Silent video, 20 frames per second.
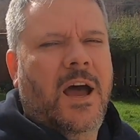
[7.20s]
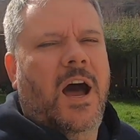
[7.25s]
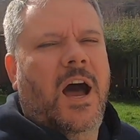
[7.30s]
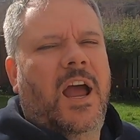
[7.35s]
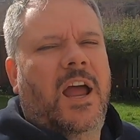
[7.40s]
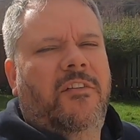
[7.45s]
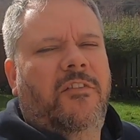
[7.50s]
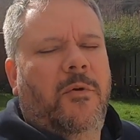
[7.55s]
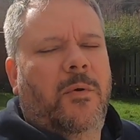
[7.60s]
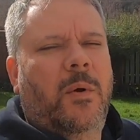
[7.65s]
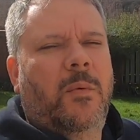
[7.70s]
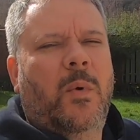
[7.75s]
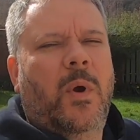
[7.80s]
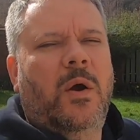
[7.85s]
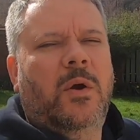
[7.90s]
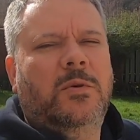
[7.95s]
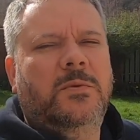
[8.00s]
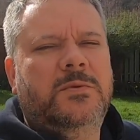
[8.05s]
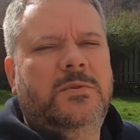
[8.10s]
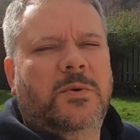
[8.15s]
Hi everyone,
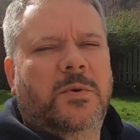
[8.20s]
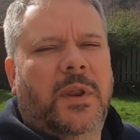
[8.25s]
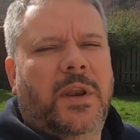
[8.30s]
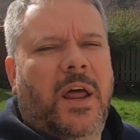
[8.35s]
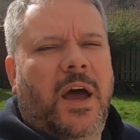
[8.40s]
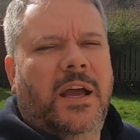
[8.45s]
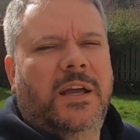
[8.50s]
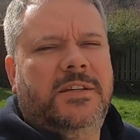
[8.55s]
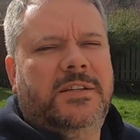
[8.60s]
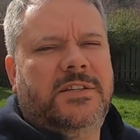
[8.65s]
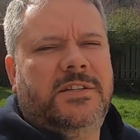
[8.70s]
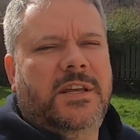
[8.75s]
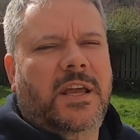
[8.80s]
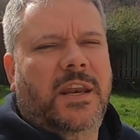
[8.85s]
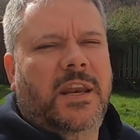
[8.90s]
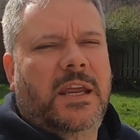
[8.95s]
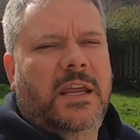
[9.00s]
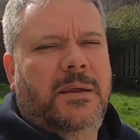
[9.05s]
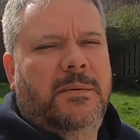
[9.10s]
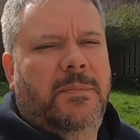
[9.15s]
welcome to a nice
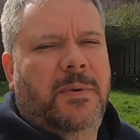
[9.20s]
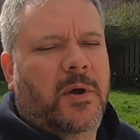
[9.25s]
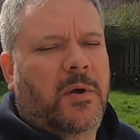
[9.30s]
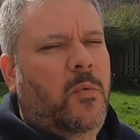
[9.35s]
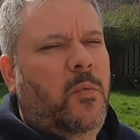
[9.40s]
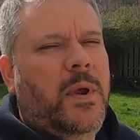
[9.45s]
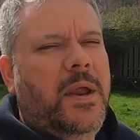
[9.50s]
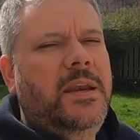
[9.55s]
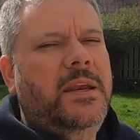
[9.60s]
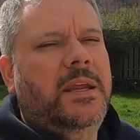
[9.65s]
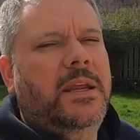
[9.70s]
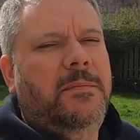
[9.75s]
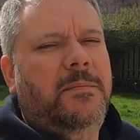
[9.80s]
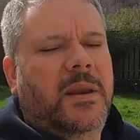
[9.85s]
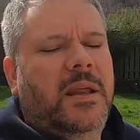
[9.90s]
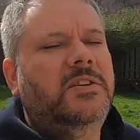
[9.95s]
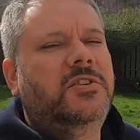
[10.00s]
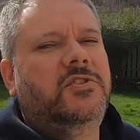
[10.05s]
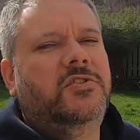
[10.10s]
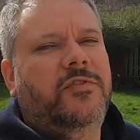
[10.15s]
sunny but windy
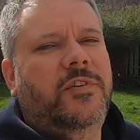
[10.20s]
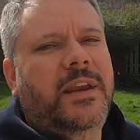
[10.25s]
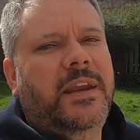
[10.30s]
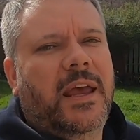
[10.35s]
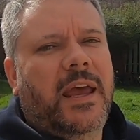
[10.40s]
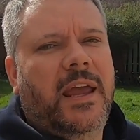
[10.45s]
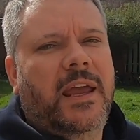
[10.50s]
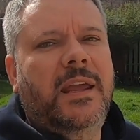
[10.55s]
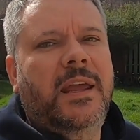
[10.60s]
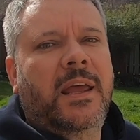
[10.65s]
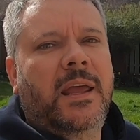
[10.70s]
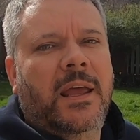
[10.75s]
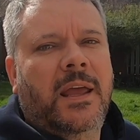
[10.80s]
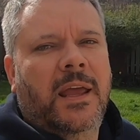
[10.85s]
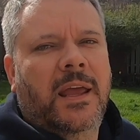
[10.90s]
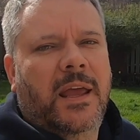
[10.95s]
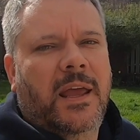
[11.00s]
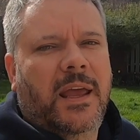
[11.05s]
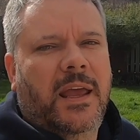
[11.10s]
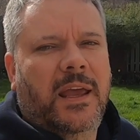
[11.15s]
blustery day
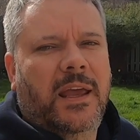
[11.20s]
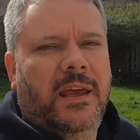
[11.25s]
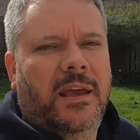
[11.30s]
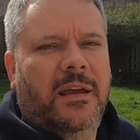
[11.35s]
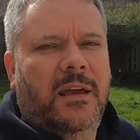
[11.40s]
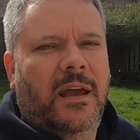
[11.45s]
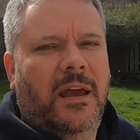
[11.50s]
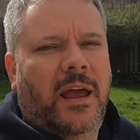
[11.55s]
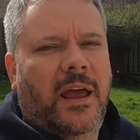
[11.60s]
here.